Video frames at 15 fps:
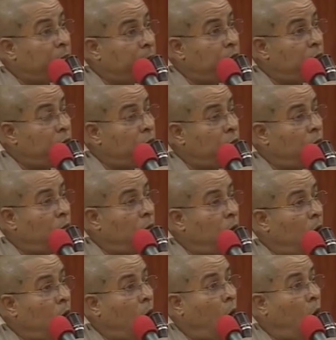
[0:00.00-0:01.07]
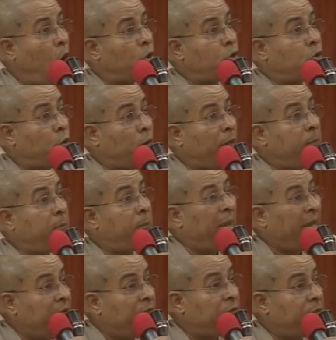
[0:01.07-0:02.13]
with you or took a
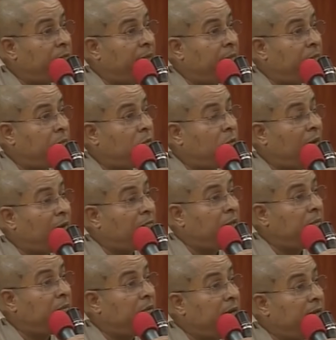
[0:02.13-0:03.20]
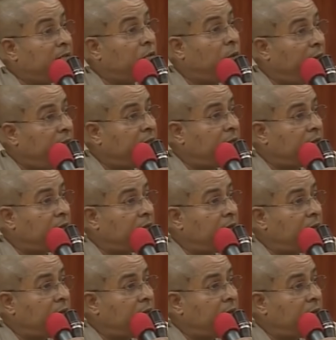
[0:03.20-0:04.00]
penny from them to have them release or anything.